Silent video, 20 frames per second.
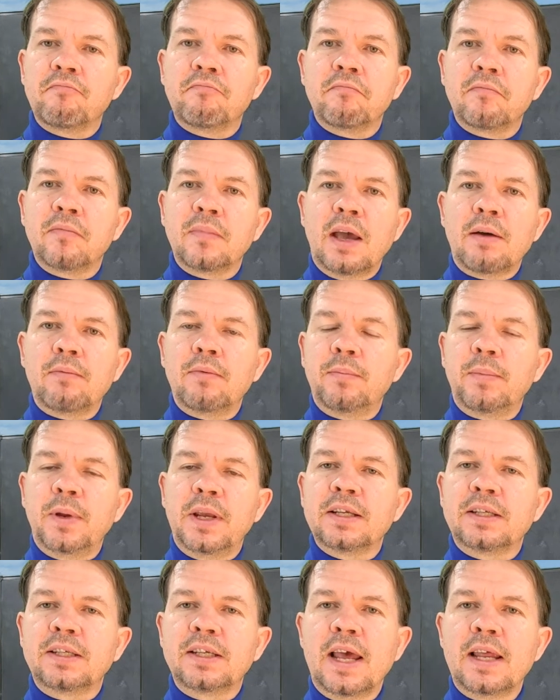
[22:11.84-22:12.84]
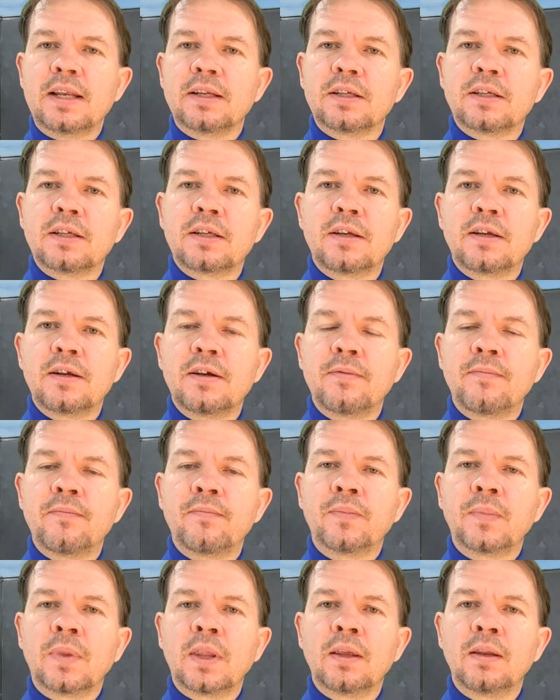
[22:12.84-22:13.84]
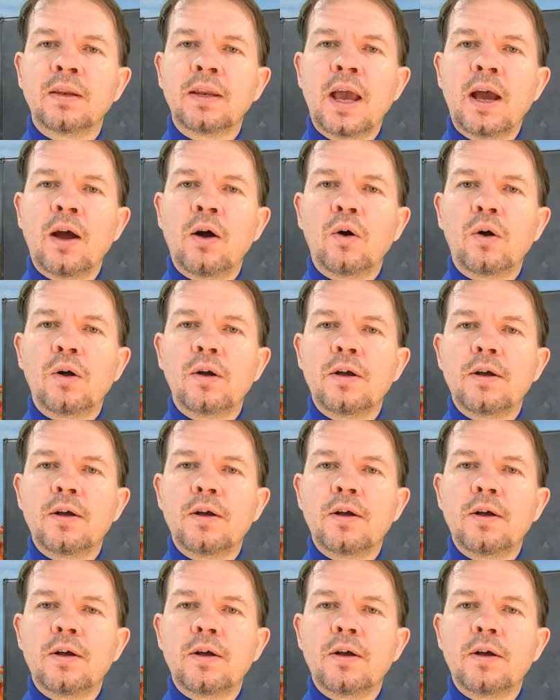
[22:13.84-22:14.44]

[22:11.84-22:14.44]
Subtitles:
That would be a sense. Now,